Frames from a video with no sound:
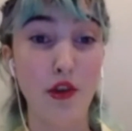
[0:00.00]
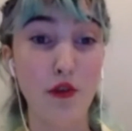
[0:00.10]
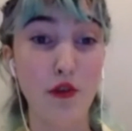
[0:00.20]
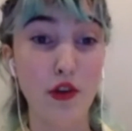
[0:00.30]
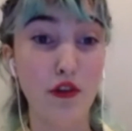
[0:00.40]

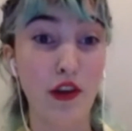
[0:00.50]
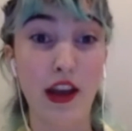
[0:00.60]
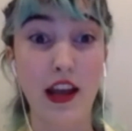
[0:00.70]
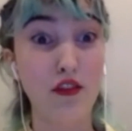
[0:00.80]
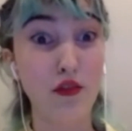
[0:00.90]
you would
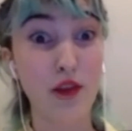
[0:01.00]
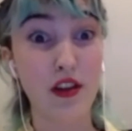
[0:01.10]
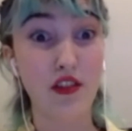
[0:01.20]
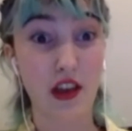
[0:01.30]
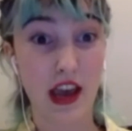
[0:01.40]
create a
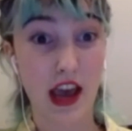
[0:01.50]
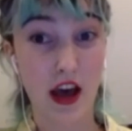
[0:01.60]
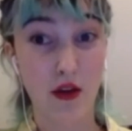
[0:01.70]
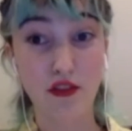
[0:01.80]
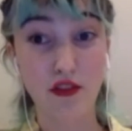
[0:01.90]
Twitch
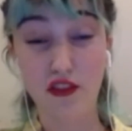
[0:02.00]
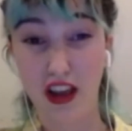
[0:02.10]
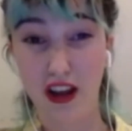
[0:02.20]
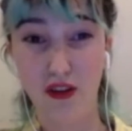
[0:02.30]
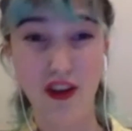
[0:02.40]
account
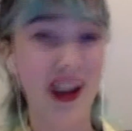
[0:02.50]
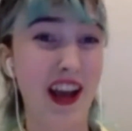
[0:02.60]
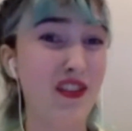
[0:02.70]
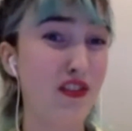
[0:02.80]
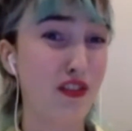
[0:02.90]
channel
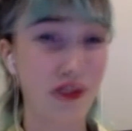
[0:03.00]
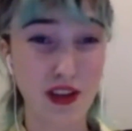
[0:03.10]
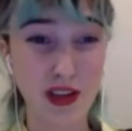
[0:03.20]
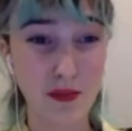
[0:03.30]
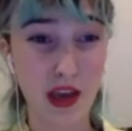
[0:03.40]
connected
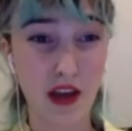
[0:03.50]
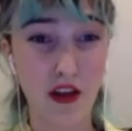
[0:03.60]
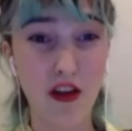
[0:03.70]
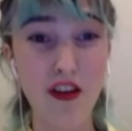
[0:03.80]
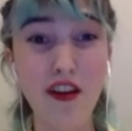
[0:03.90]
to your
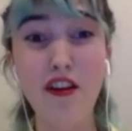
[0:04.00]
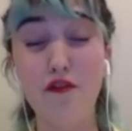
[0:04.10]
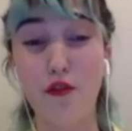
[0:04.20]
email